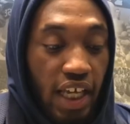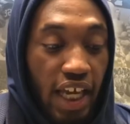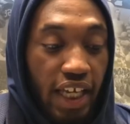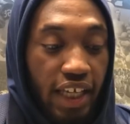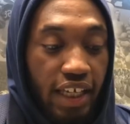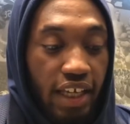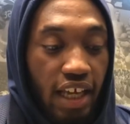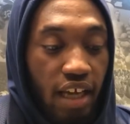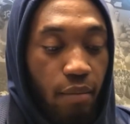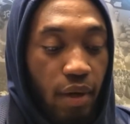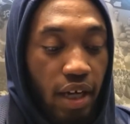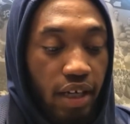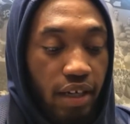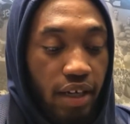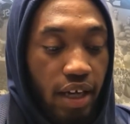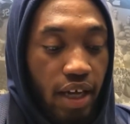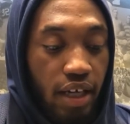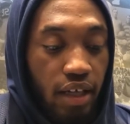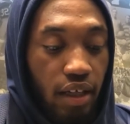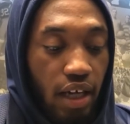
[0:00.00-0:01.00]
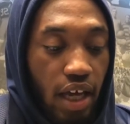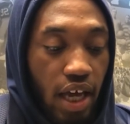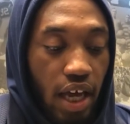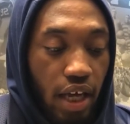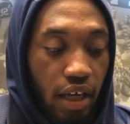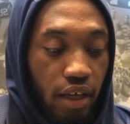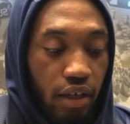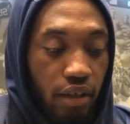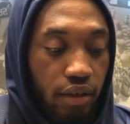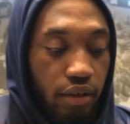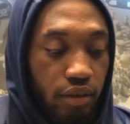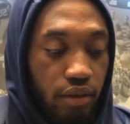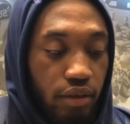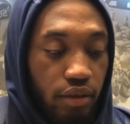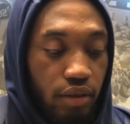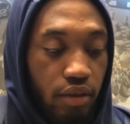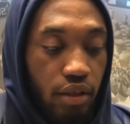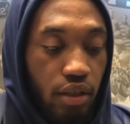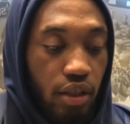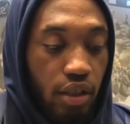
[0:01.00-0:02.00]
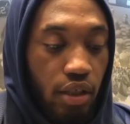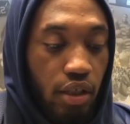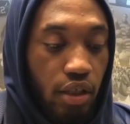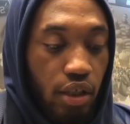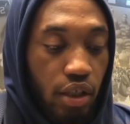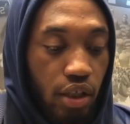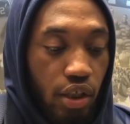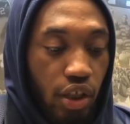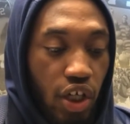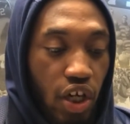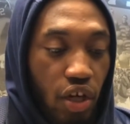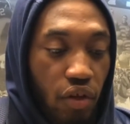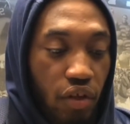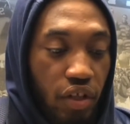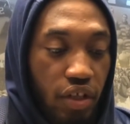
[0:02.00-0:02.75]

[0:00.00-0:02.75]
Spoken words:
take it day by day and, you know,